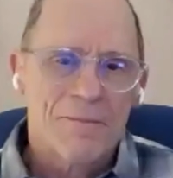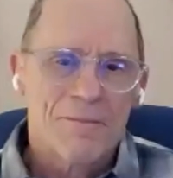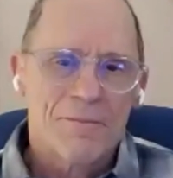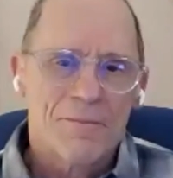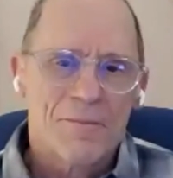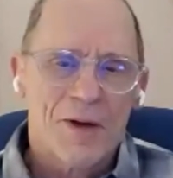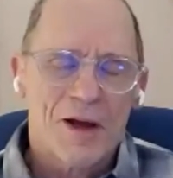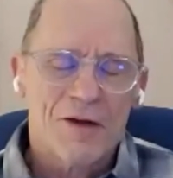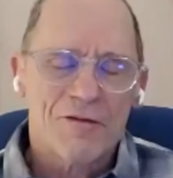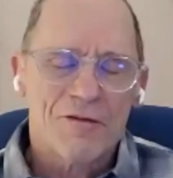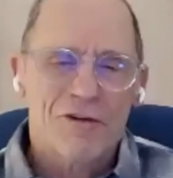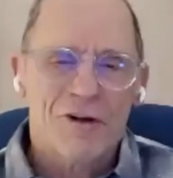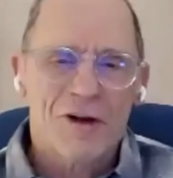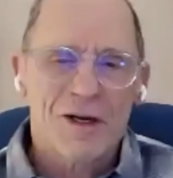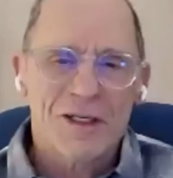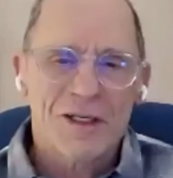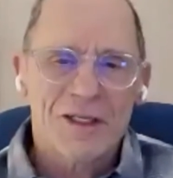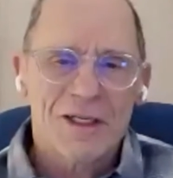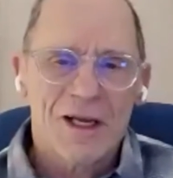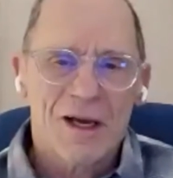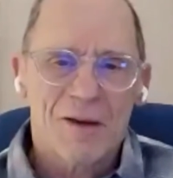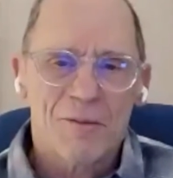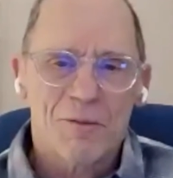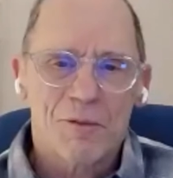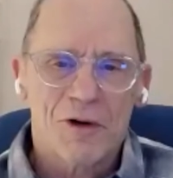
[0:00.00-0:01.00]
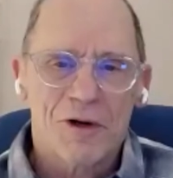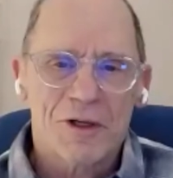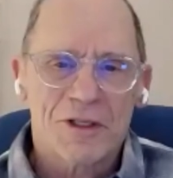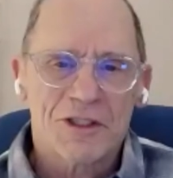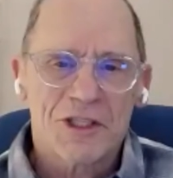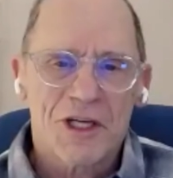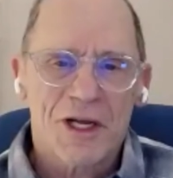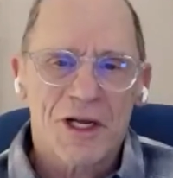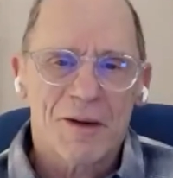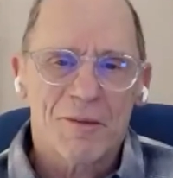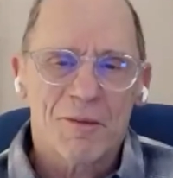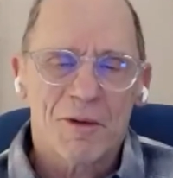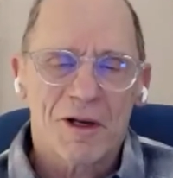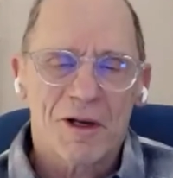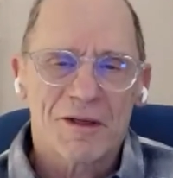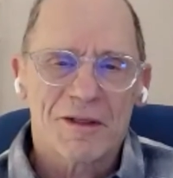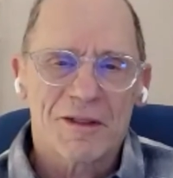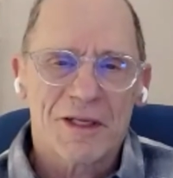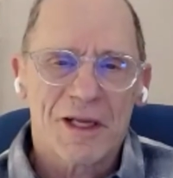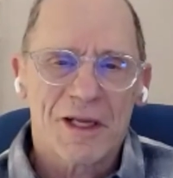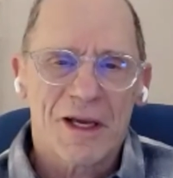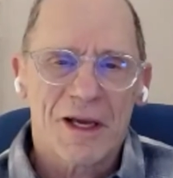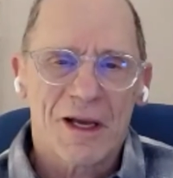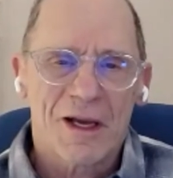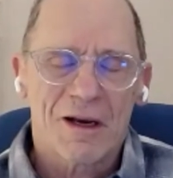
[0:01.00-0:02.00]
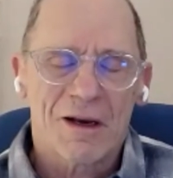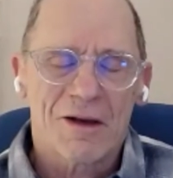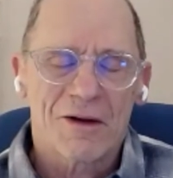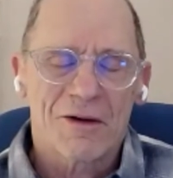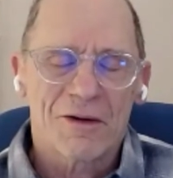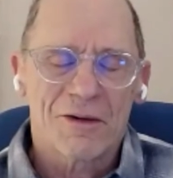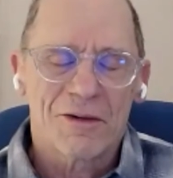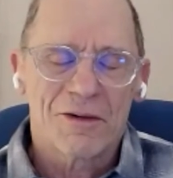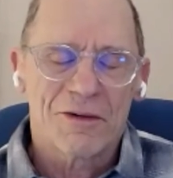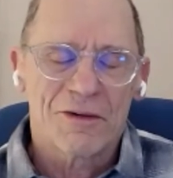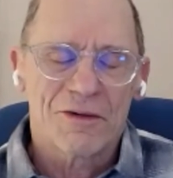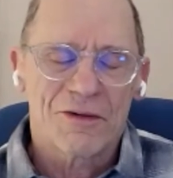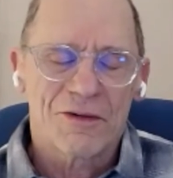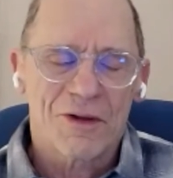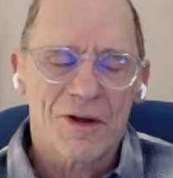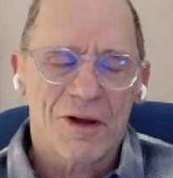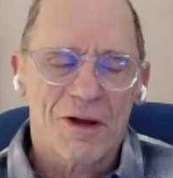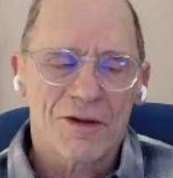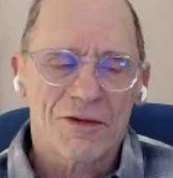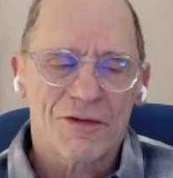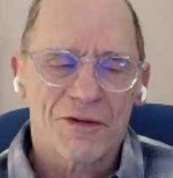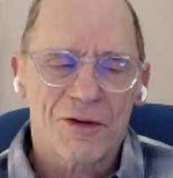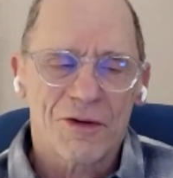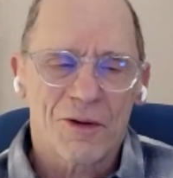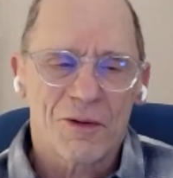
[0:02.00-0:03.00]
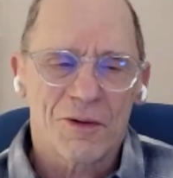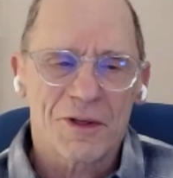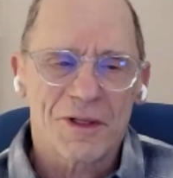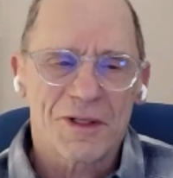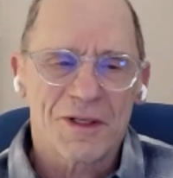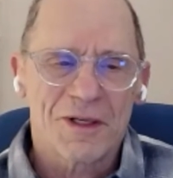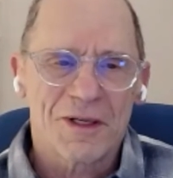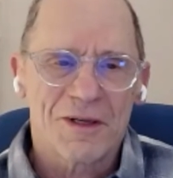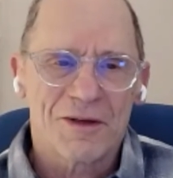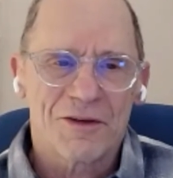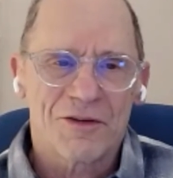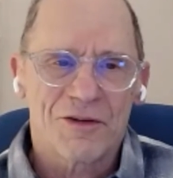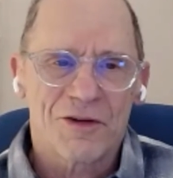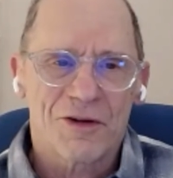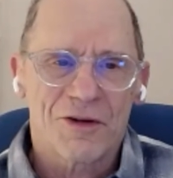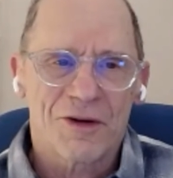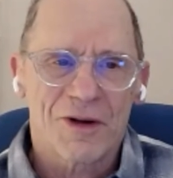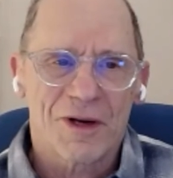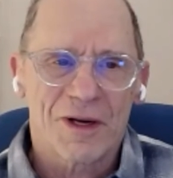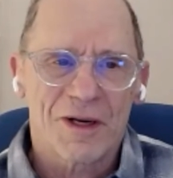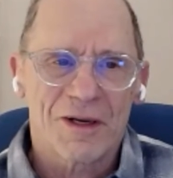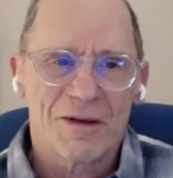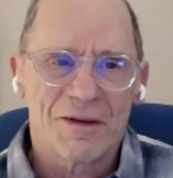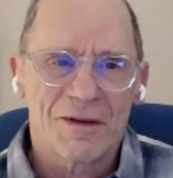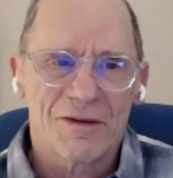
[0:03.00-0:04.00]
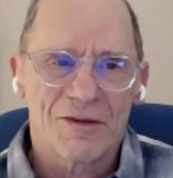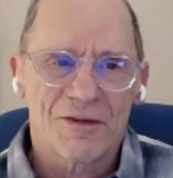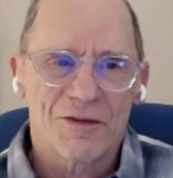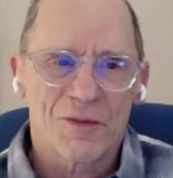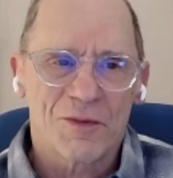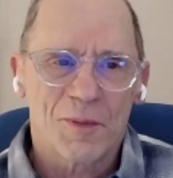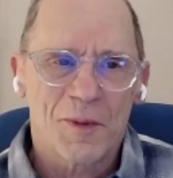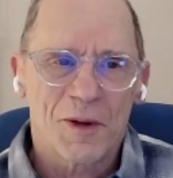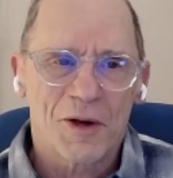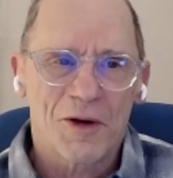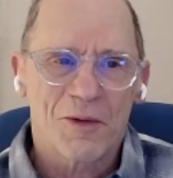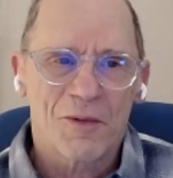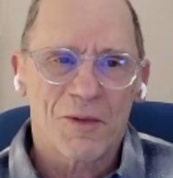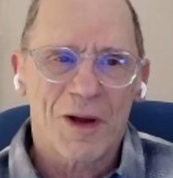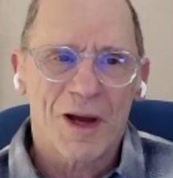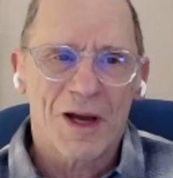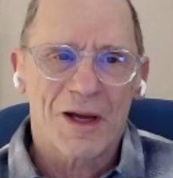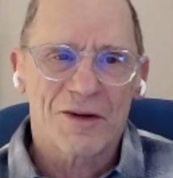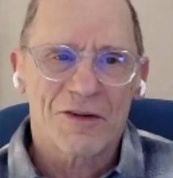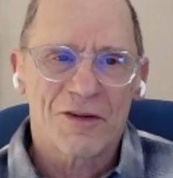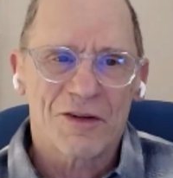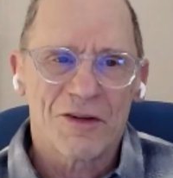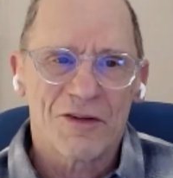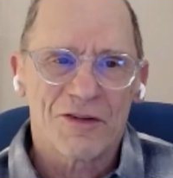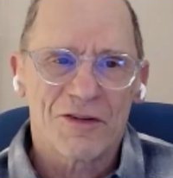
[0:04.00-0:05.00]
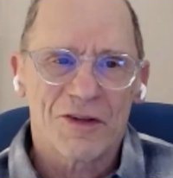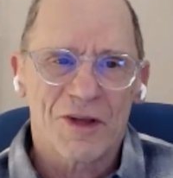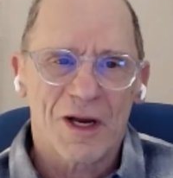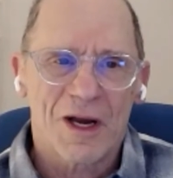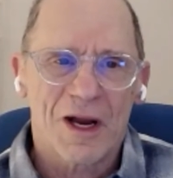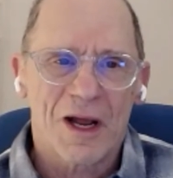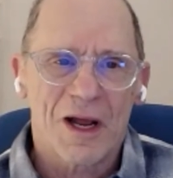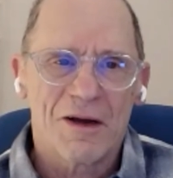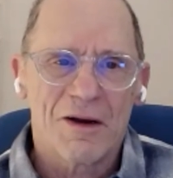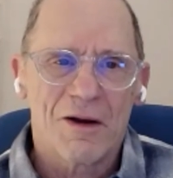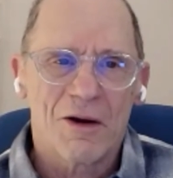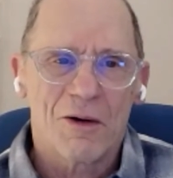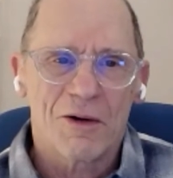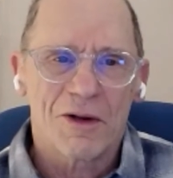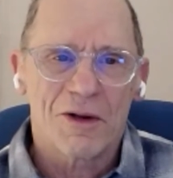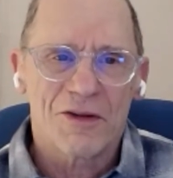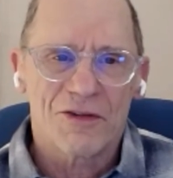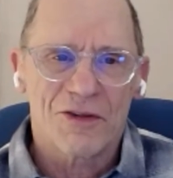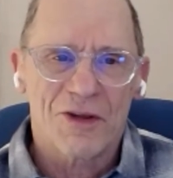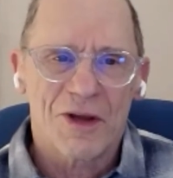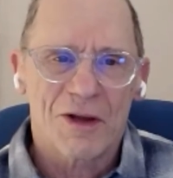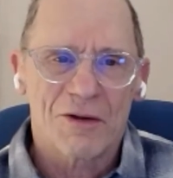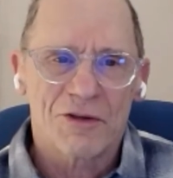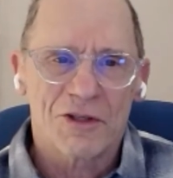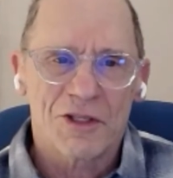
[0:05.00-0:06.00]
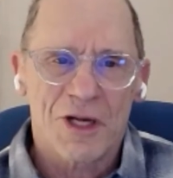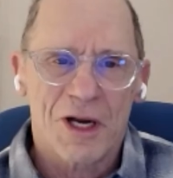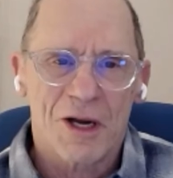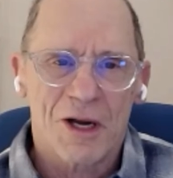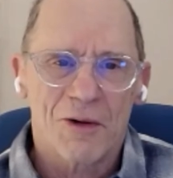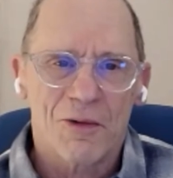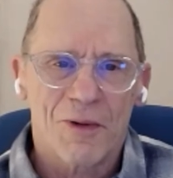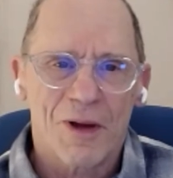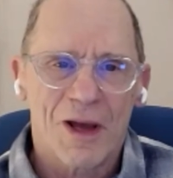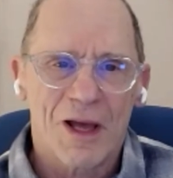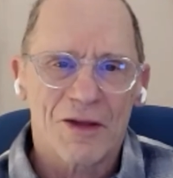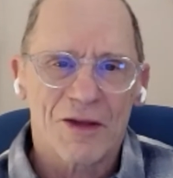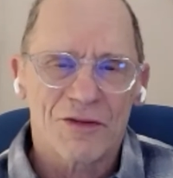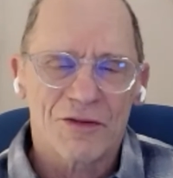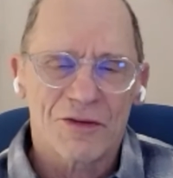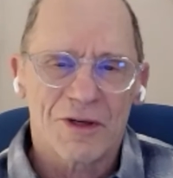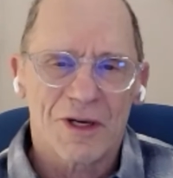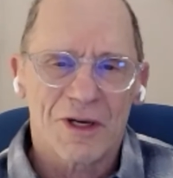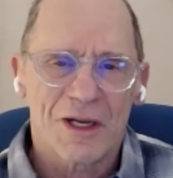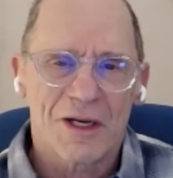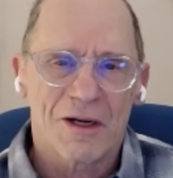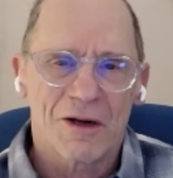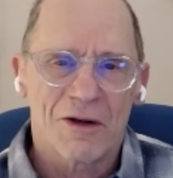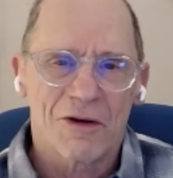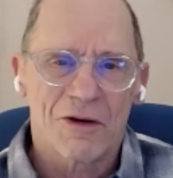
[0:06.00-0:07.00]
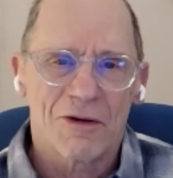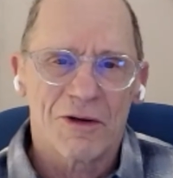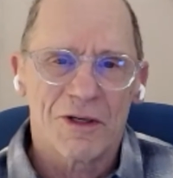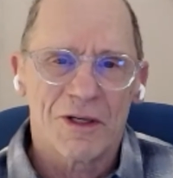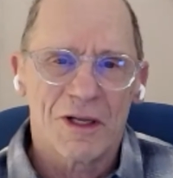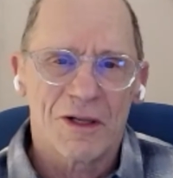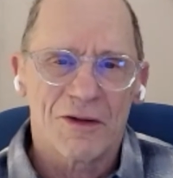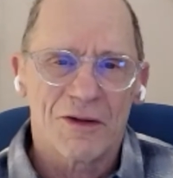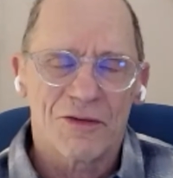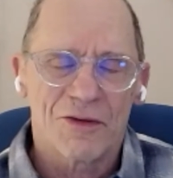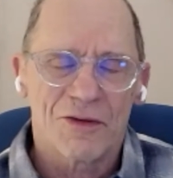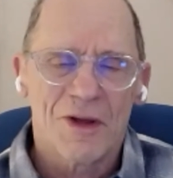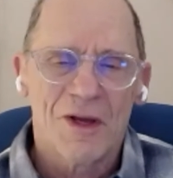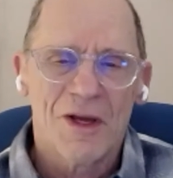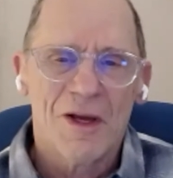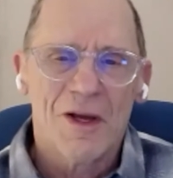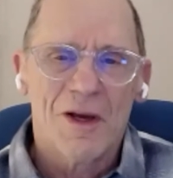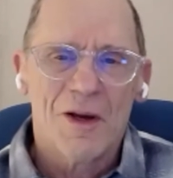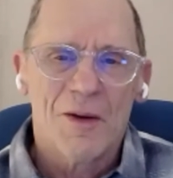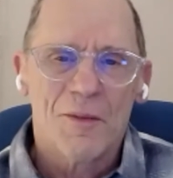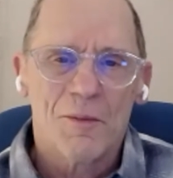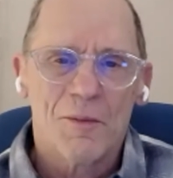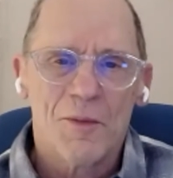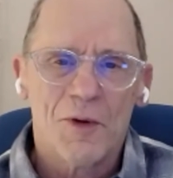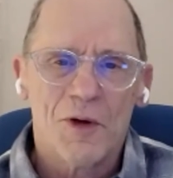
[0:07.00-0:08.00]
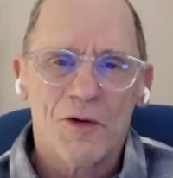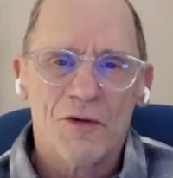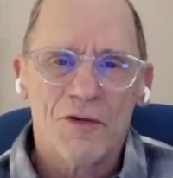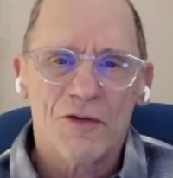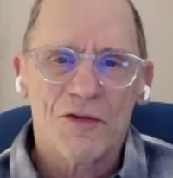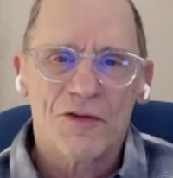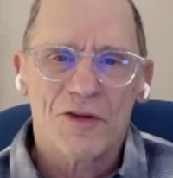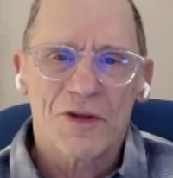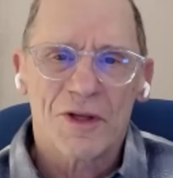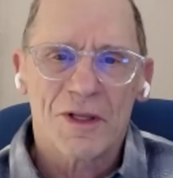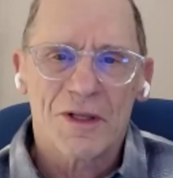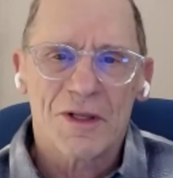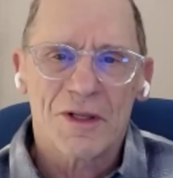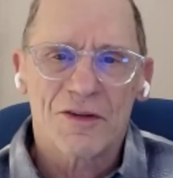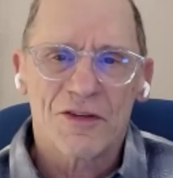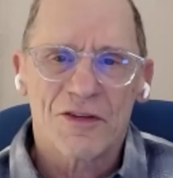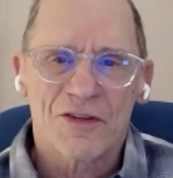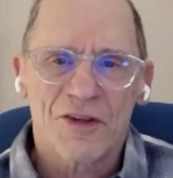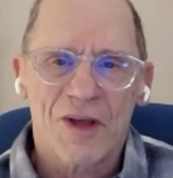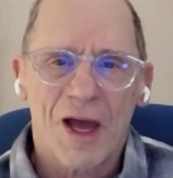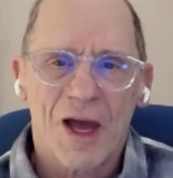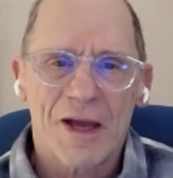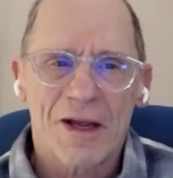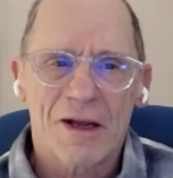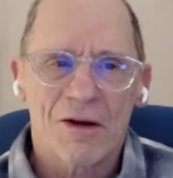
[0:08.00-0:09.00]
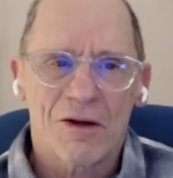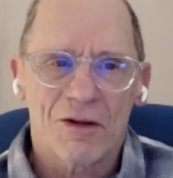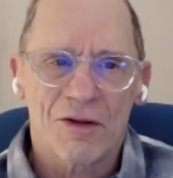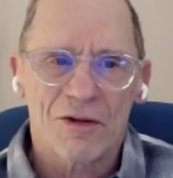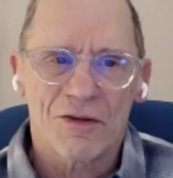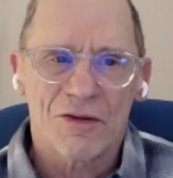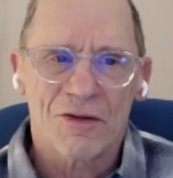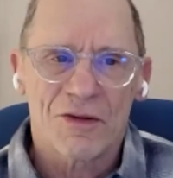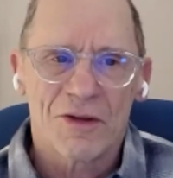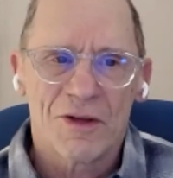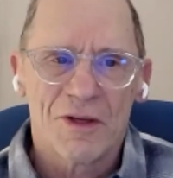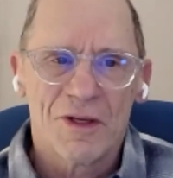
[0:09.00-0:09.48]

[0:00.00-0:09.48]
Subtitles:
My friend Deborah Chamberlain Taylor, who's also a teacher at Spirit Rock, she said, I notice how generosity and goodness moves in cycles.